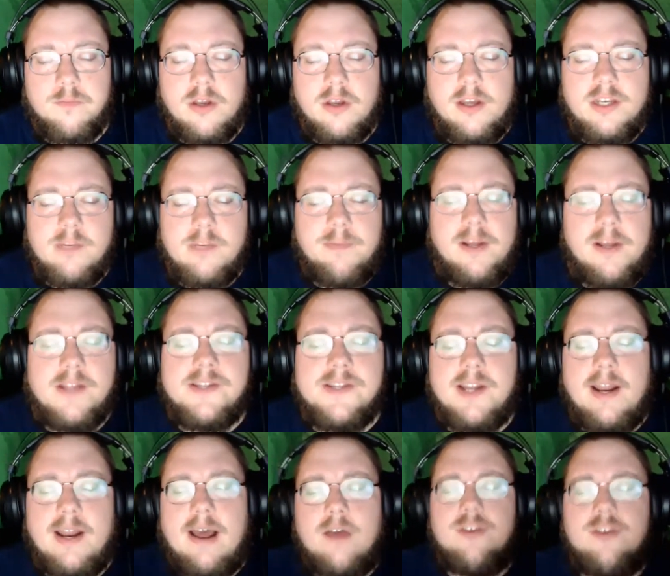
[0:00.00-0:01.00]
it depends
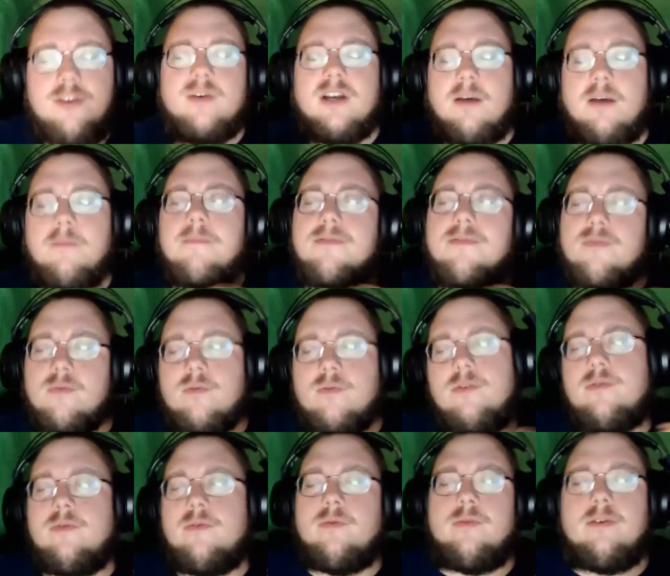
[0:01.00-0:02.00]
on how you come
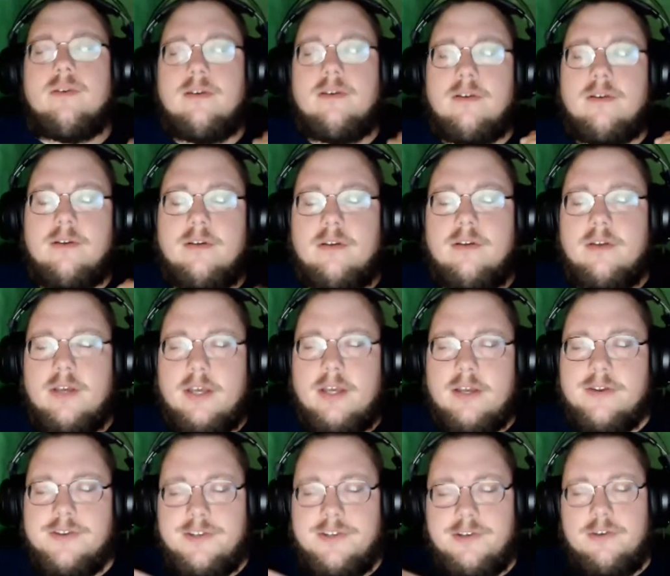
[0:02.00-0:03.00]
through
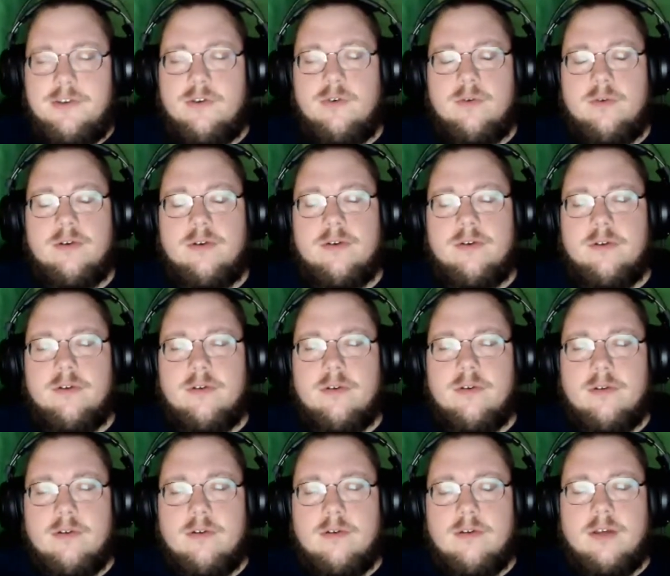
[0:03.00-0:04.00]
into
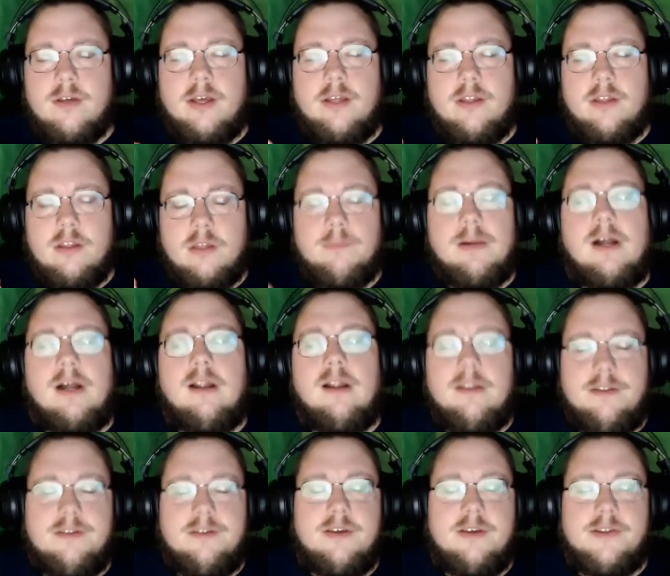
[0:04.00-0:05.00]
the
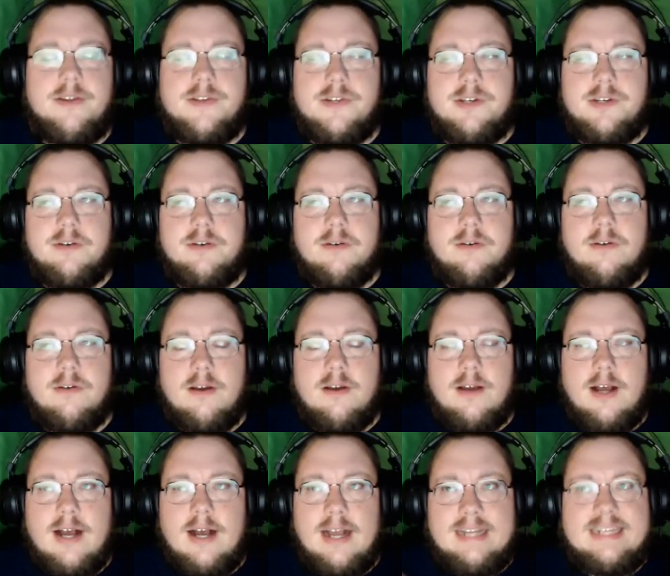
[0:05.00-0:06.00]
polytheist
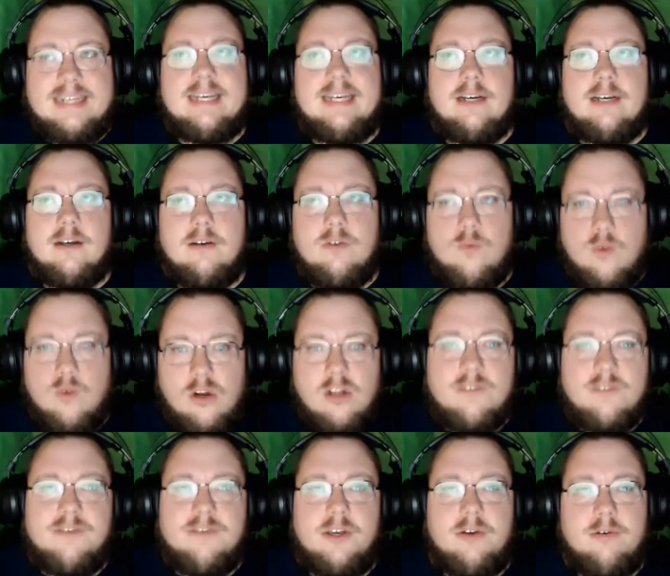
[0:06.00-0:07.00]
idea
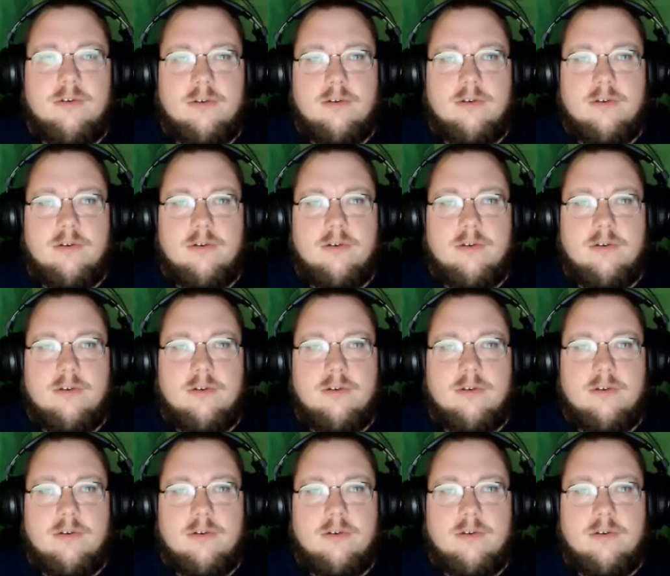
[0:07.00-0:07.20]
worldview